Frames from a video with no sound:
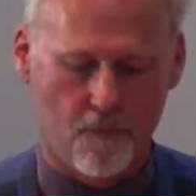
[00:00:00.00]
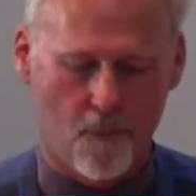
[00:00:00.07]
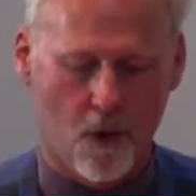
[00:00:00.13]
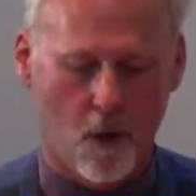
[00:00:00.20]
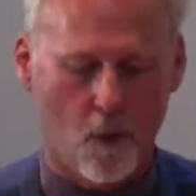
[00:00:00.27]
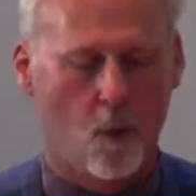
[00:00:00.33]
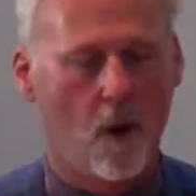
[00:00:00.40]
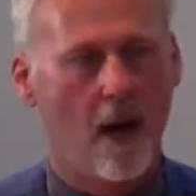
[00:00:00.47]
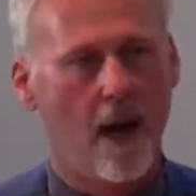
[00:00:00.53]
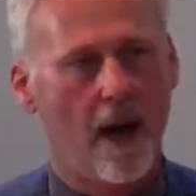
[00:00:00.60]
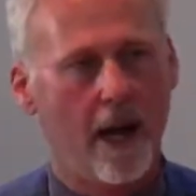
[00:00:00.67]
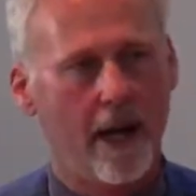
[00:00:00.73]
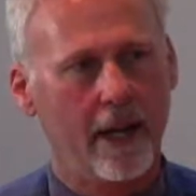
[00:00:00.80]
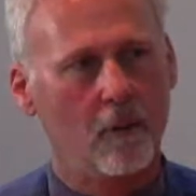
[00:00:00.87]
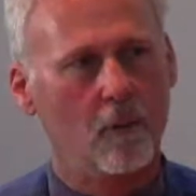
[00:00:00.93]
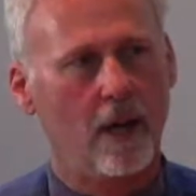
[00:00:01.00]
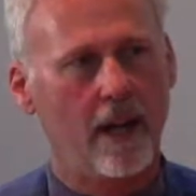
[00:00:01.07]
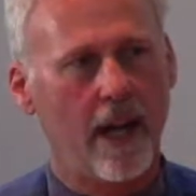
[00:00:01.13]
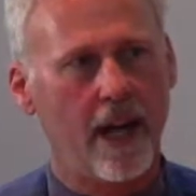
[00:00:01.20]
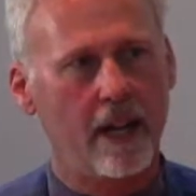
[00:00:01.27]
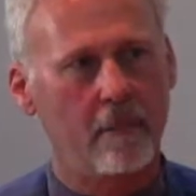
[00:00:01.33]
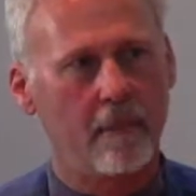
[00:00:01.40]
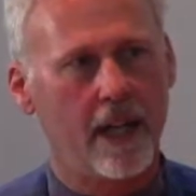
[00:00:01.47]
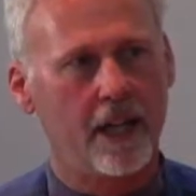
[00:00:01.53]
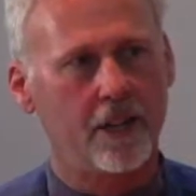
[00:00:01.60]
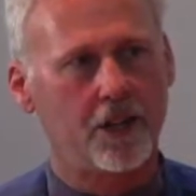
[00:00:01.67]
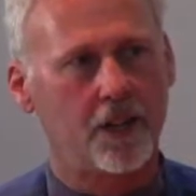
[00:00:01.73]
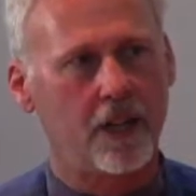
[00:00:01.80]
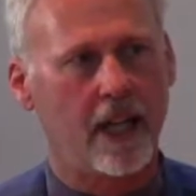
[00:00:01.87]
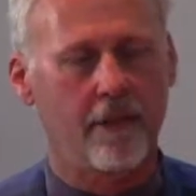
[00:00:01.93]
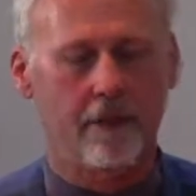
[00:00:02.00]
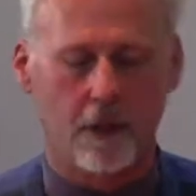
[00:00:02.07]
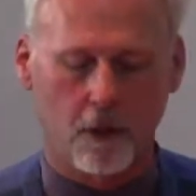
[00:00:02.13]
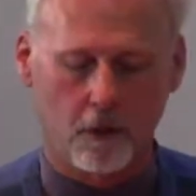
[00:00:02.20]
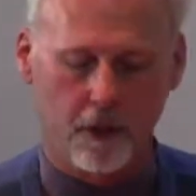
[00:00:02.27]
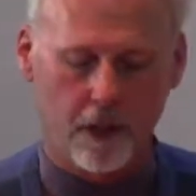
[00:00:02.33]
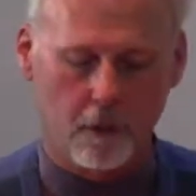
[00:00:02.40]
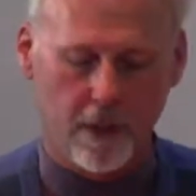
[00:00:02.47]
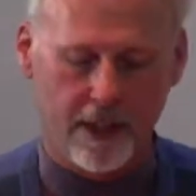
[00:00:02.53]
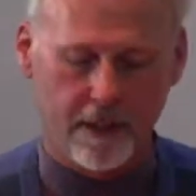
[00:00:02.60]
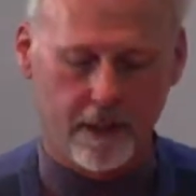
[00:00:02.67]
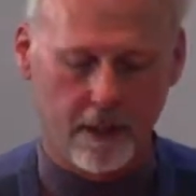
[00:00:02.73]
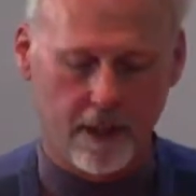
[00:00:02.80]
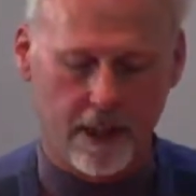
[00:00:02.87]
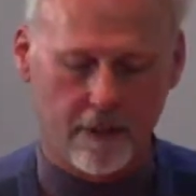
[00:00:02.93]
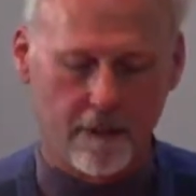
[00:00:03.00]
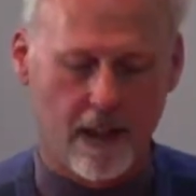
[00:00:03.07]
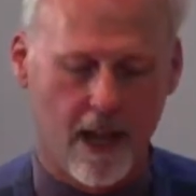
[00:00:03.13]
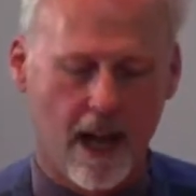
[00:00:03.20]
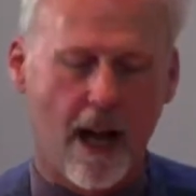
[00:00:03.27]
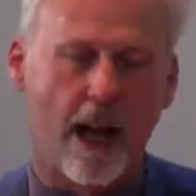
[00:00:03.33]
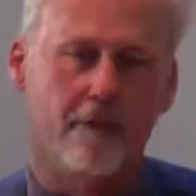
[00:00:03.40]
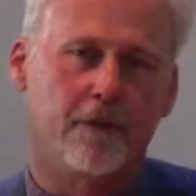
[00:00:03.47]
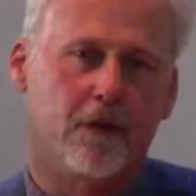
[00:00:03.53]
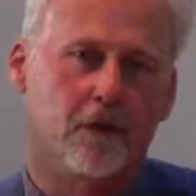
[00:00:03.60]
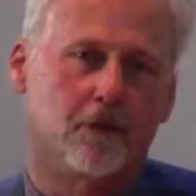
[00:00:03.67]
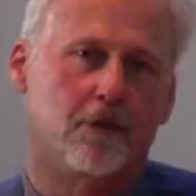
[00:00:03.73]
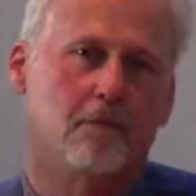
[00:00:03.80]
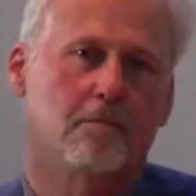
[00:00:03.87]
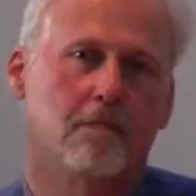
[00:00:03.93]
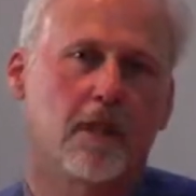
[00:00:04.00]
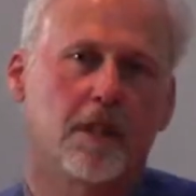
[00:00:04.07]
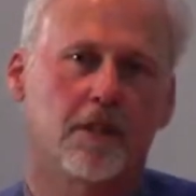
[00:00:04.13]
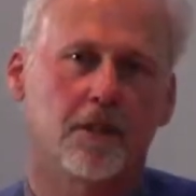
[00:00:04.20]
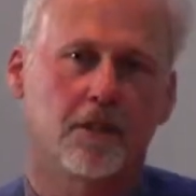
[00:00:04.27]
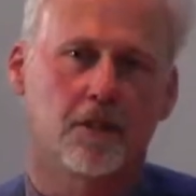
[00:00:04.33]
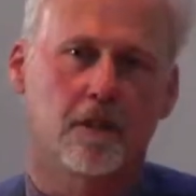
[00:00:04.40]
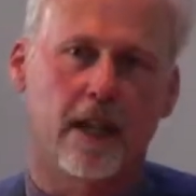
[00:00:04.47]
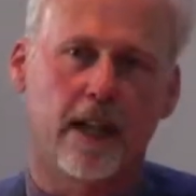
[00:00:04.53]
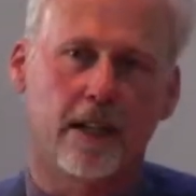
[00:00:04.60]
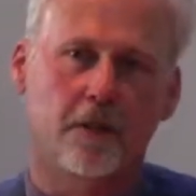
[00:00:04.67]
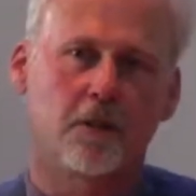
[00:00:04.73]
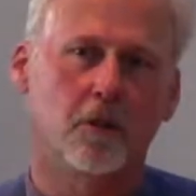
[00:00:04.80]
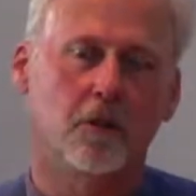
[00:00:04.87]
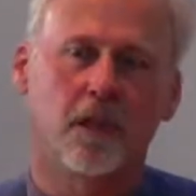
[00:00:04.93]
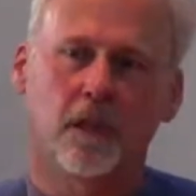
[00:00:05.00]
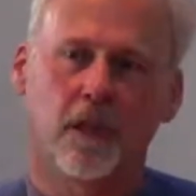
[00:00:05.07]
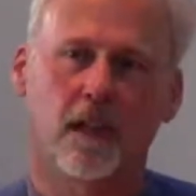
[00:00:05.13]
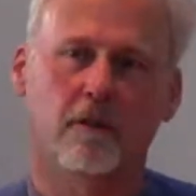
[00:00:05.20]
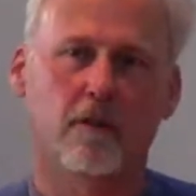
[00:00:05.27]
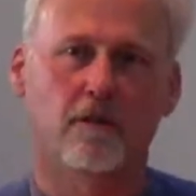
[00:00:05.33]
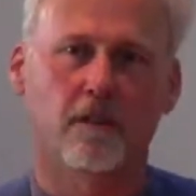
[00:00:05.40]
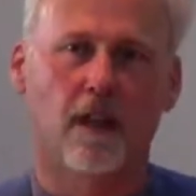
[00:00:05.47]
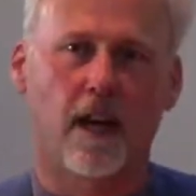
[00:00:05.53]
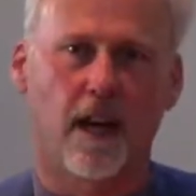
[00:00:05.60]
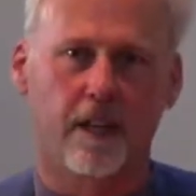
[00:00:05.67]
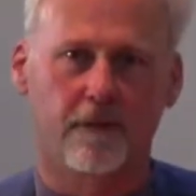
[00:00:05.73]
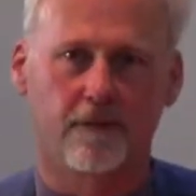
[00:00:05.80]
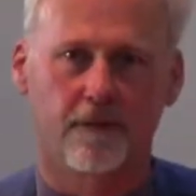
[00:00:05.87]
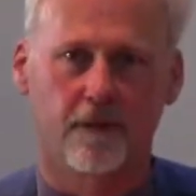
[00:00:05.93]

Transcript: Why, when I imagine having only a week to live, I feel tremendous gratitude and love of life?